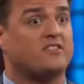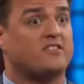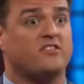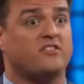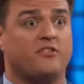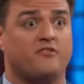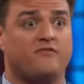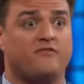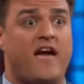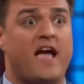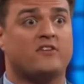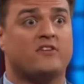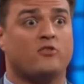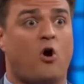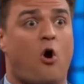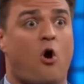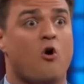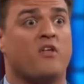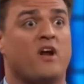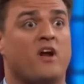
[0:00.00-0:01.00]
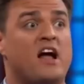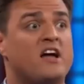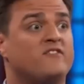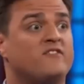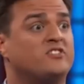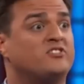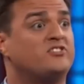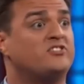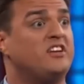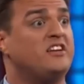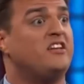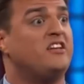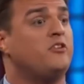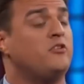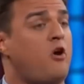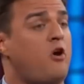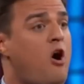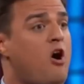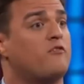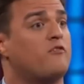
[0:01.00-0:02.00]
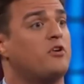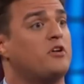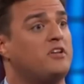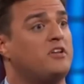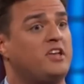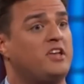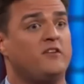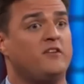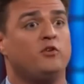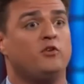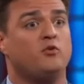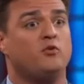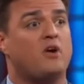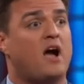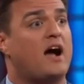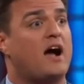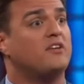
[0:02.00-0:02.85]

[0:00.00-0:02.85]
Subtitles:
And the facts are that I have extended an offer to give you guys